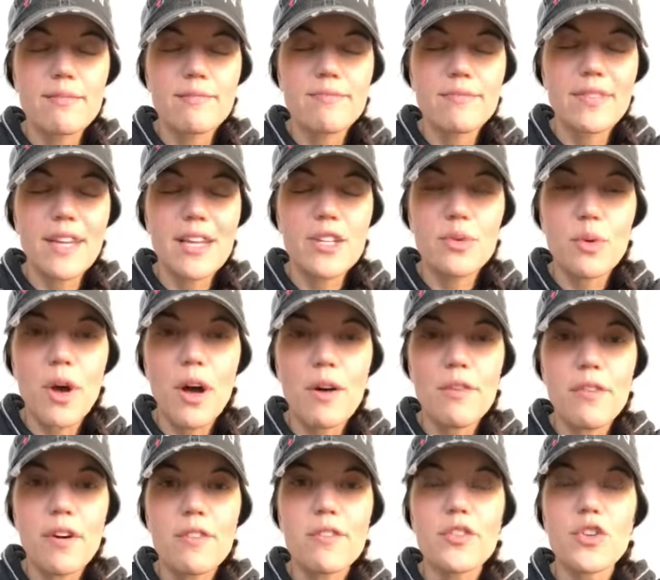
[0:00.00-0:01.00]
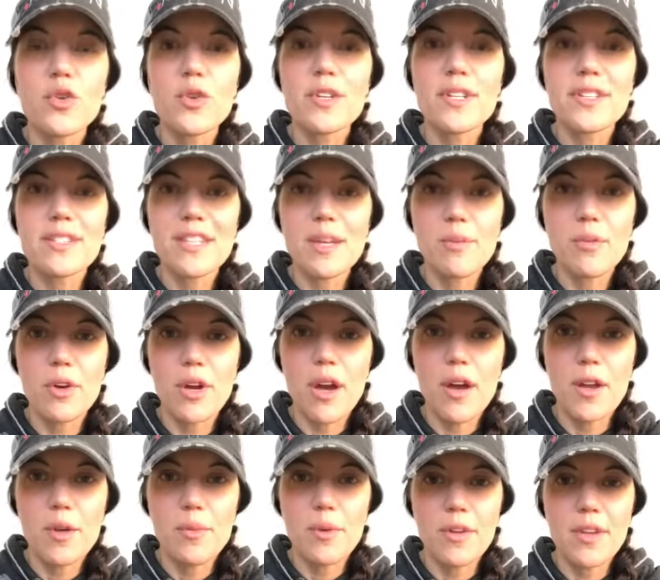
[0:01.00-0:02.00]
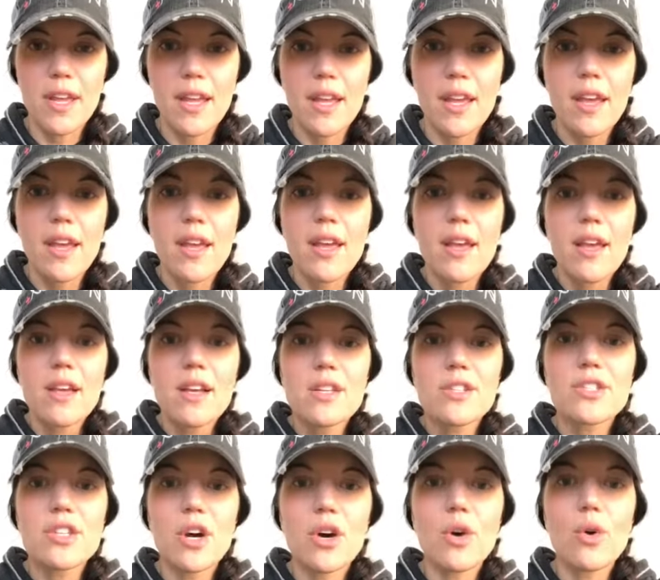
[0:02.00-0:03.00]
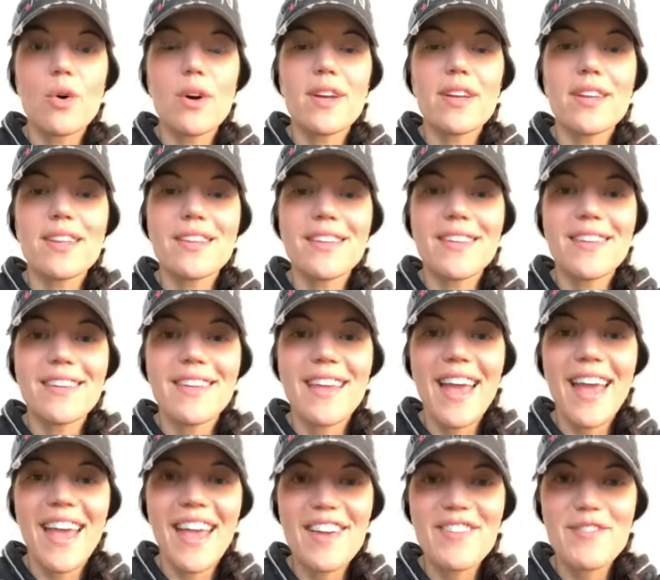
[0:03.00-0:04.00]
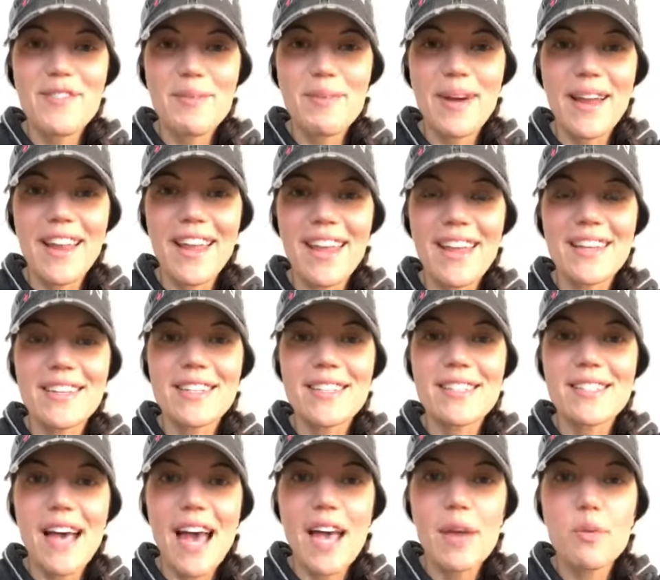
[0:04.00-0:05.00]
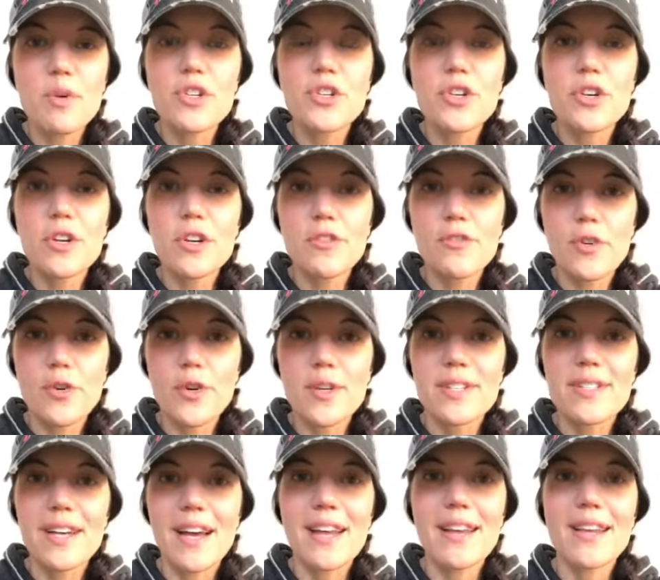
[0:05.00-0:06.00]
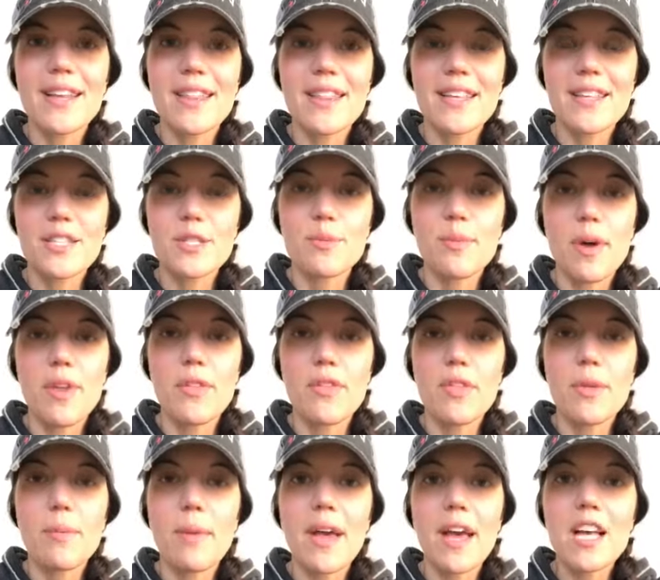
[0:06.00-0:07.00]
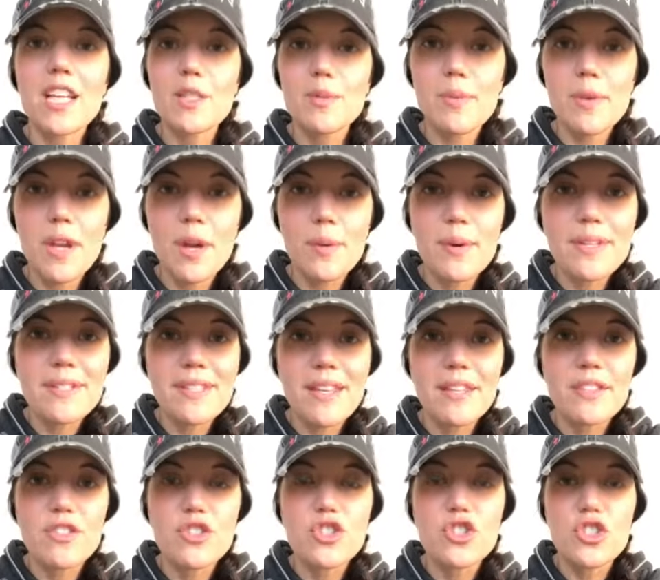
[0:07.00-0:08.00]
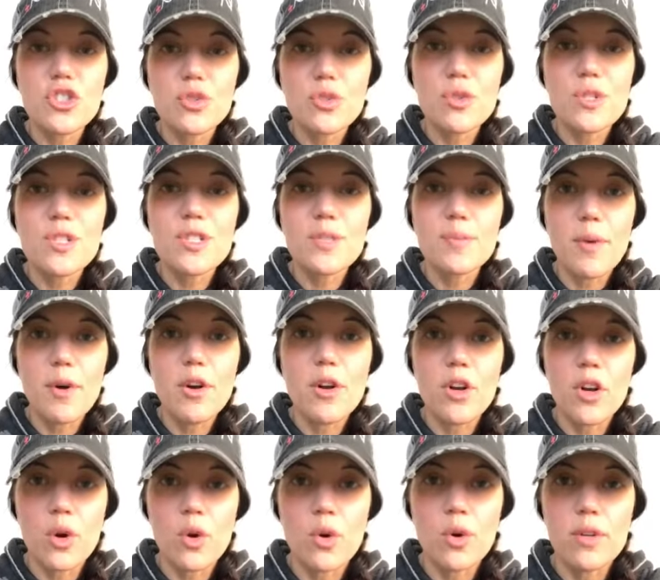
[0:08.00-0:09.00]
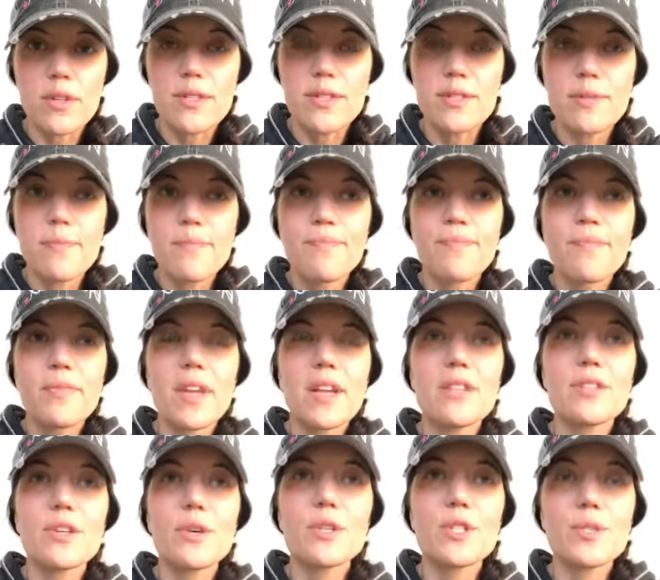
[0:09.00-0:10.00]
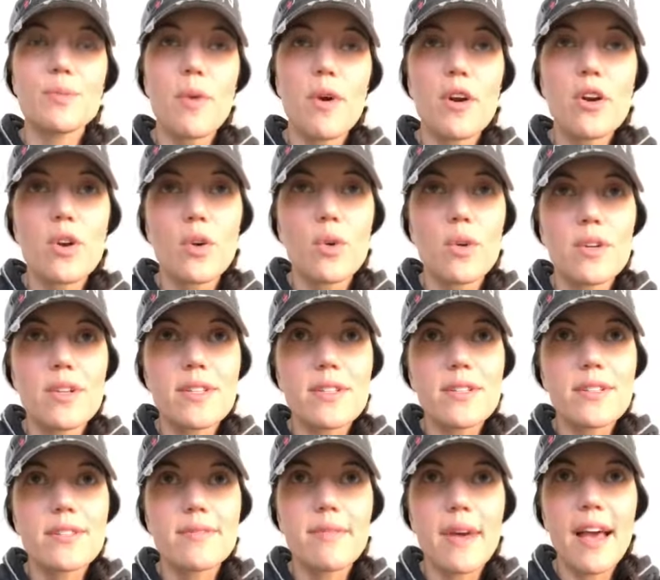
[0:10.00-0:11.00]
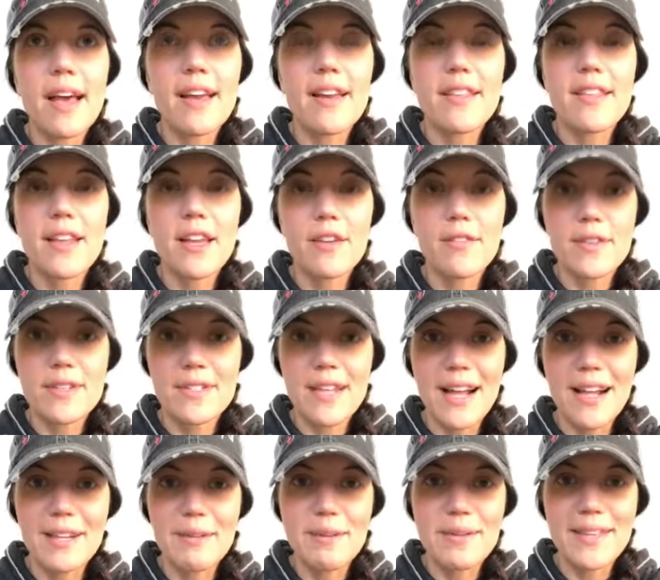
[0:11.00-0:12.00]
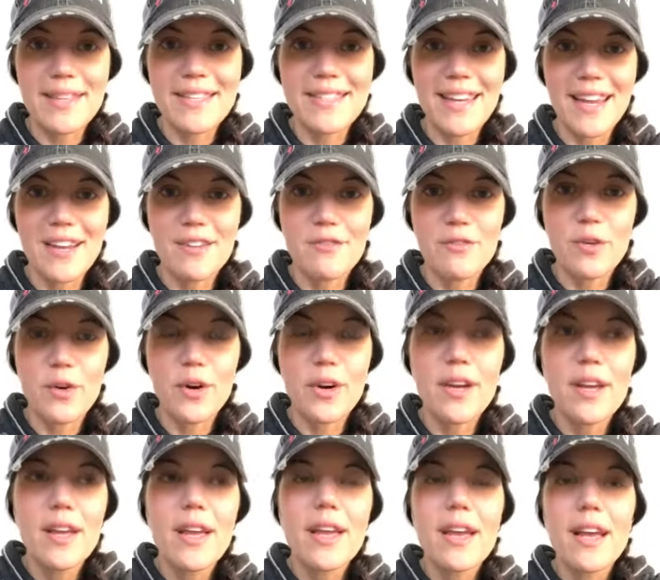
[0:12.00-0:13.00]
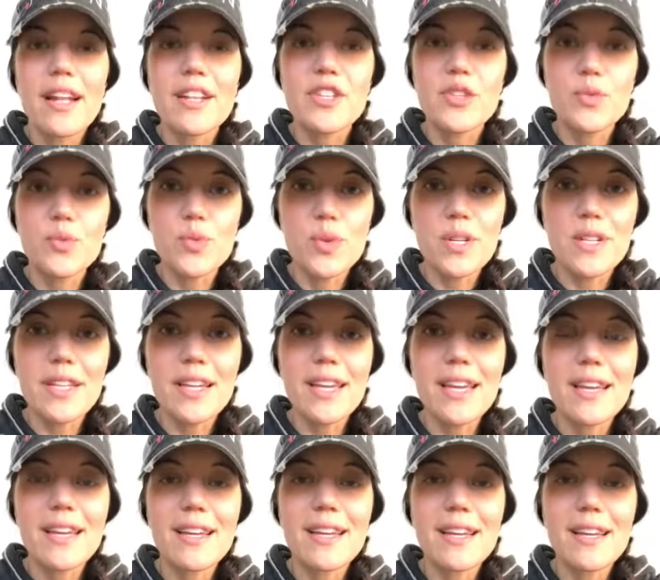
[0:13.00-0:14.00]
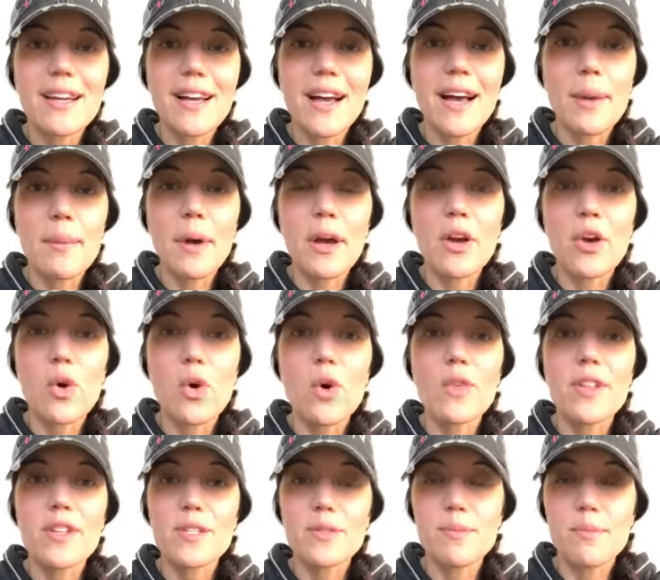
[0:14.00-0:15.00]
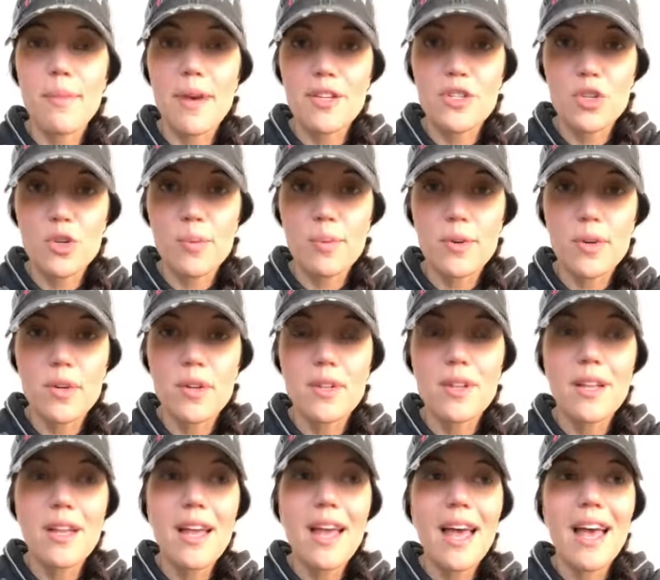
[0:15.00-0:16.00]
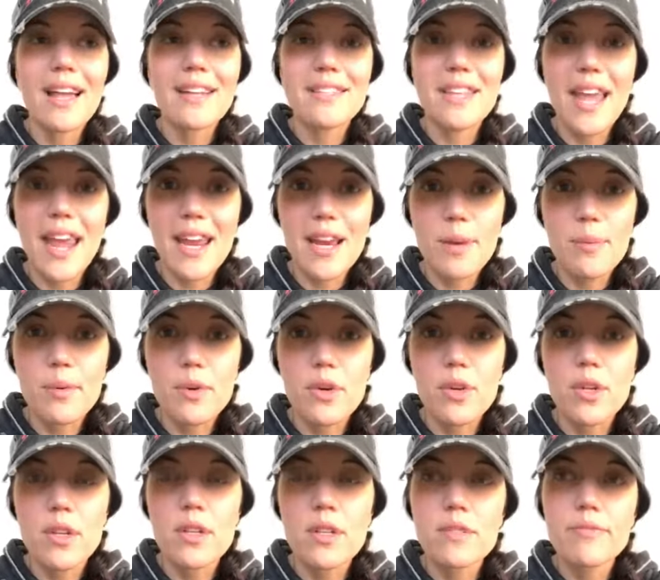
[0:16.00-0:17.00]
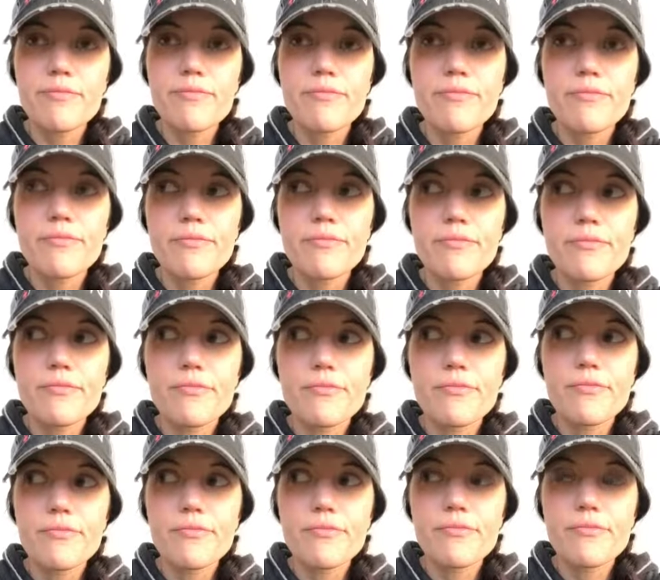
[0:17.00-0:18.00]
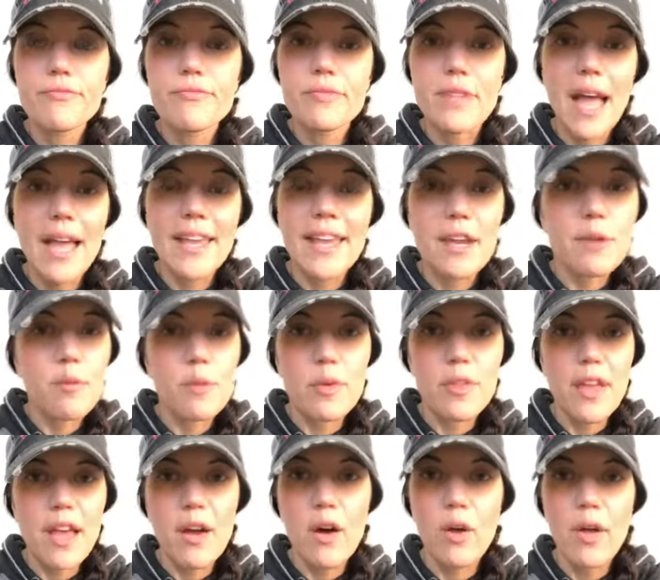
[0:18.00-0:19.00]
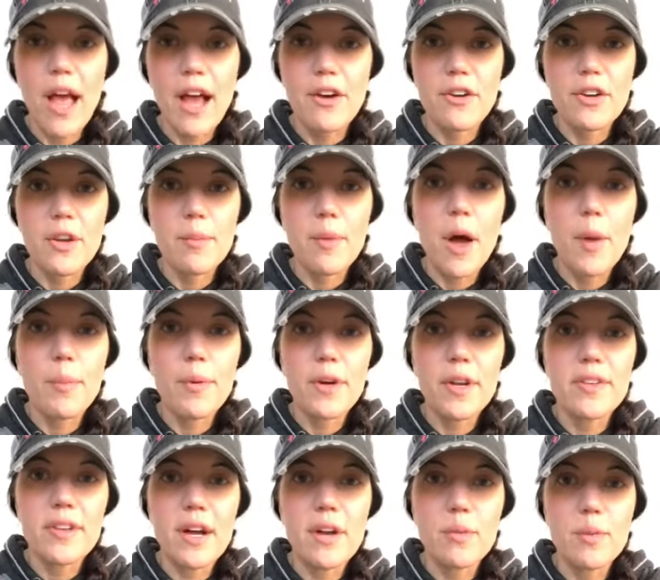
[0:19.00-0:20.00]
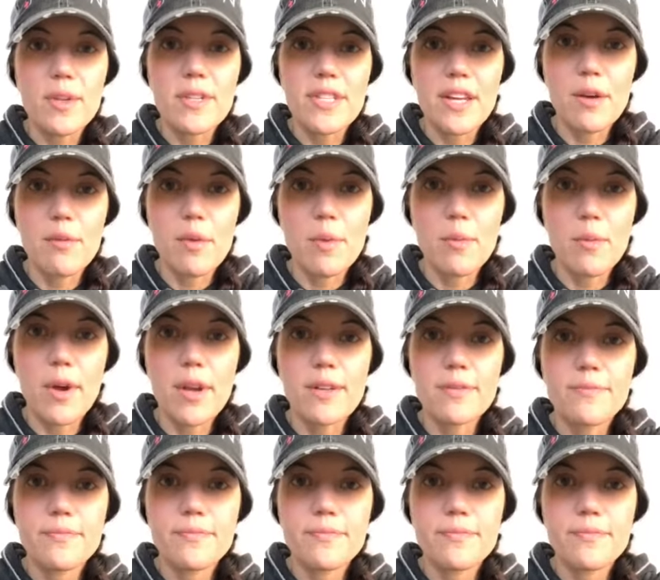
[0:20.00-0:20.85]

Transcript: day 12 of your December accountability. So, hey everybody, decide what you're going to focus on this month. My husband always says choose SMART goals. And so SMART goals, I got to think of exactly what they stand for. It's really a goal that's measurable, attainable. I can't remember the whole acronym. I'll put it down once I remember it.